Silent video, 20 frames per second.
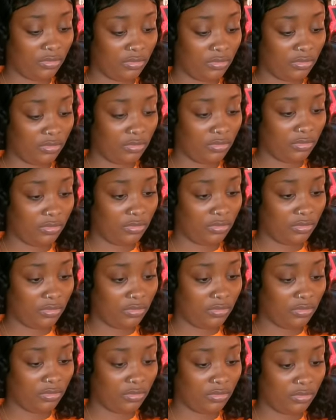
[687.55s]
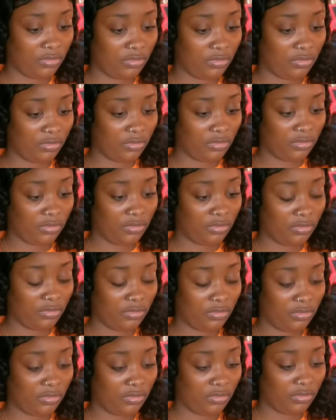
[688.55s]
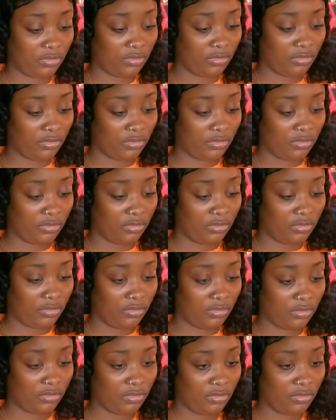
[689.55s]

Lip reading: The person shown says nothing.